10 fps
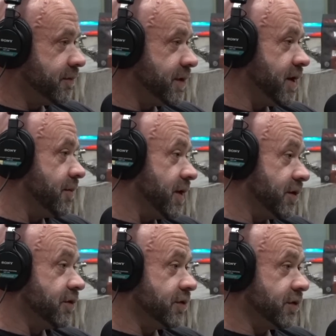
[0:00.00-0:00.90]
damn, I
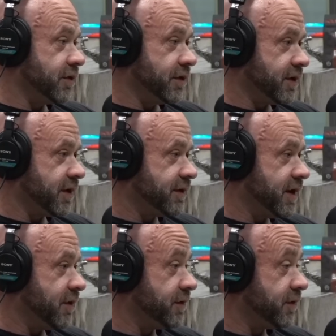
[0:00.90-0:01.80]
look good or anything like that.
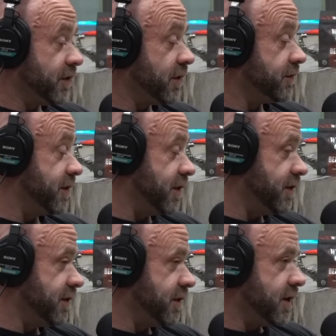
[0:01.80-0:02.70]
It wasn't until I was done.